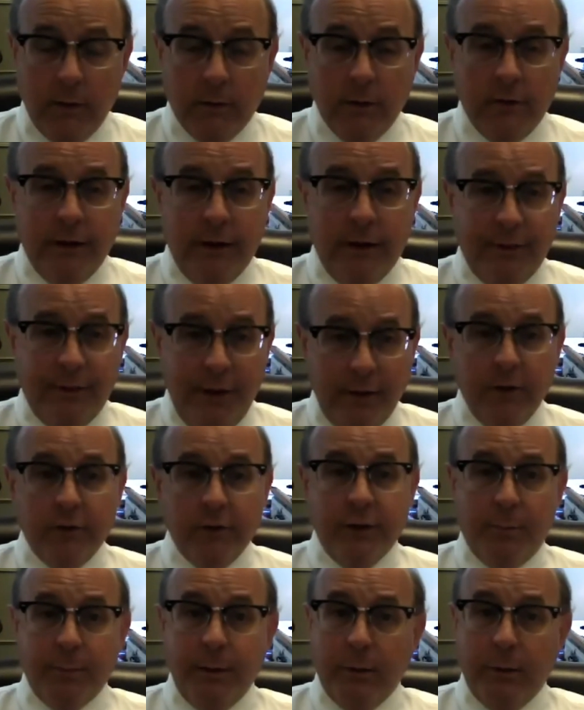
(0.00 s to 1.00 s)
They said, I think there's
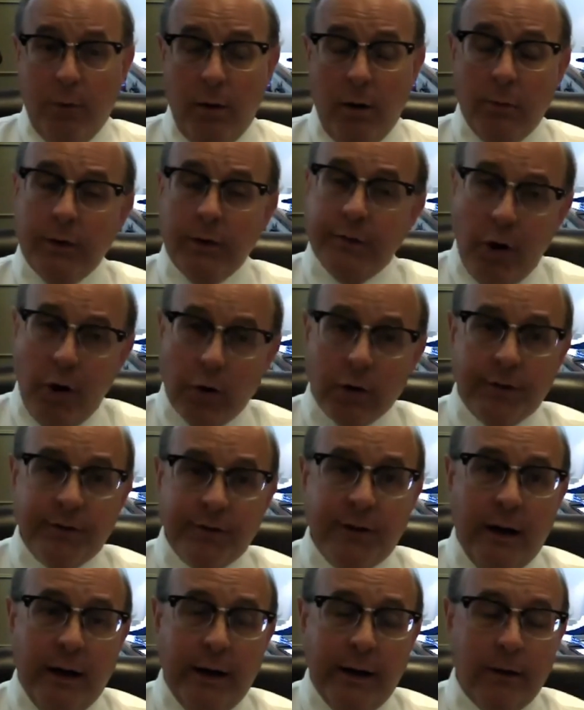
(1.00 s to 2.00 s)
something wrong with the voter
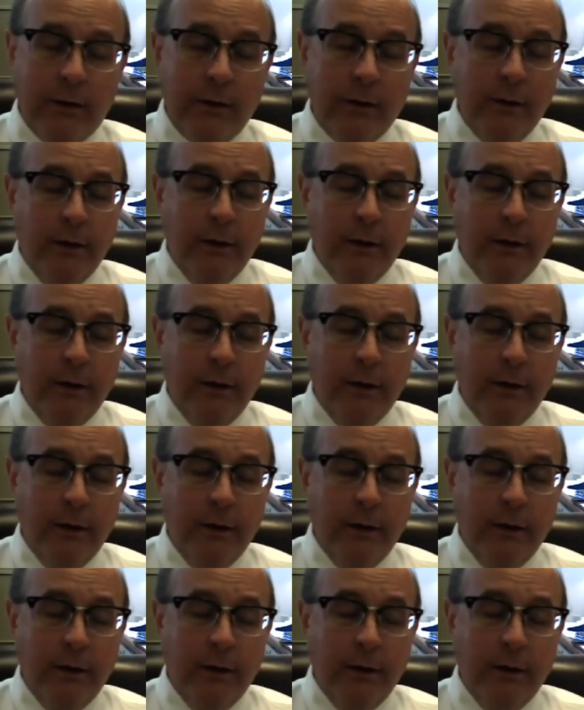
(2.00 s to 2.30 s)
file.